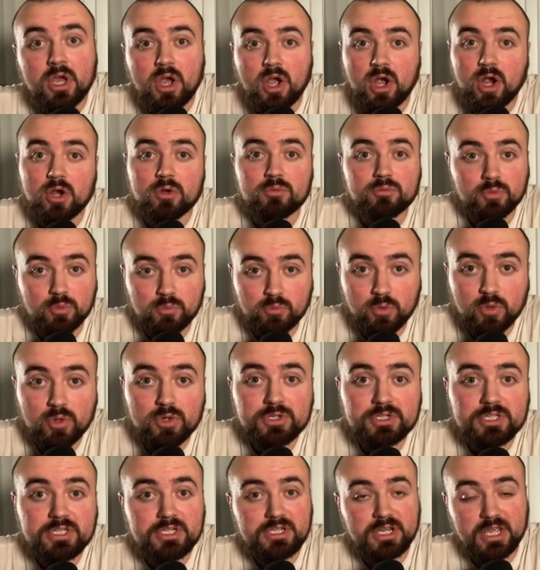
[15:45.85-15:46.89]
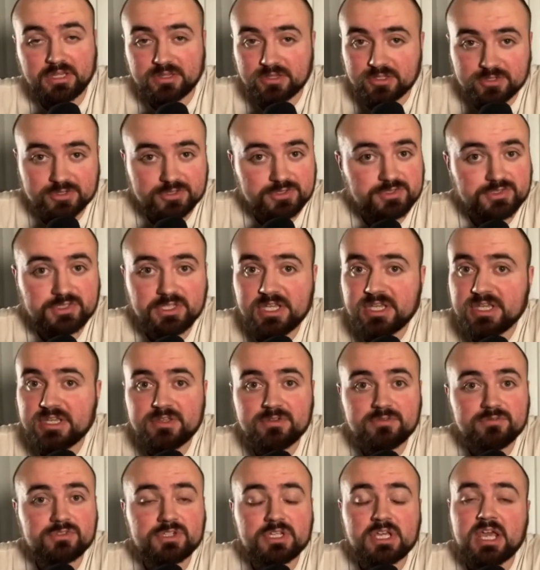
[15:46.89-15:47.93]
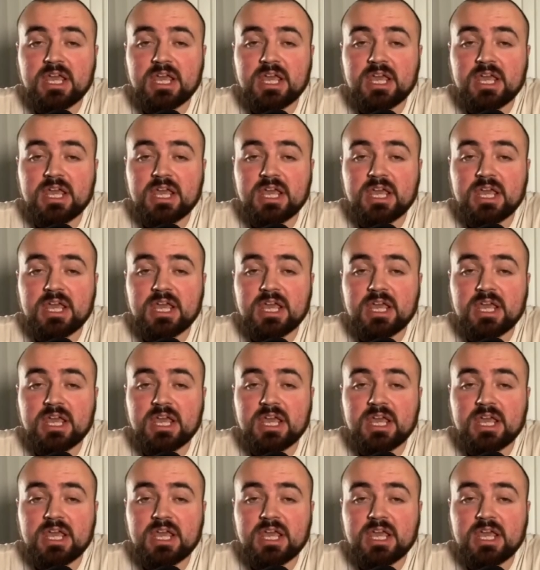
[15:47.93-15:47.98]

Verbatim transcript: are rewarded and they're saved